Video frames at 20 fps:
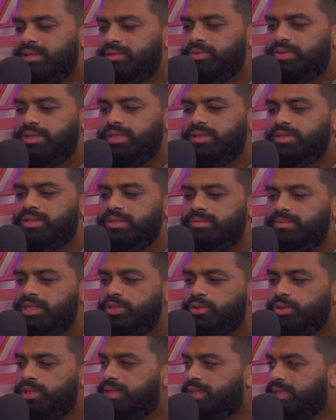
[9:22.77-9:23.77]
Was there some
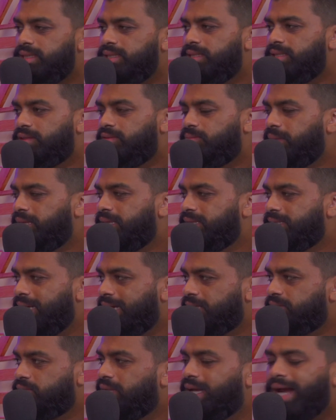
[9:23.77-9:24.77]
intricacies of playing the
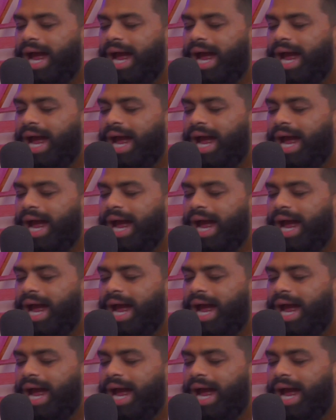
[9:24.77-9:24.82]
saxophone?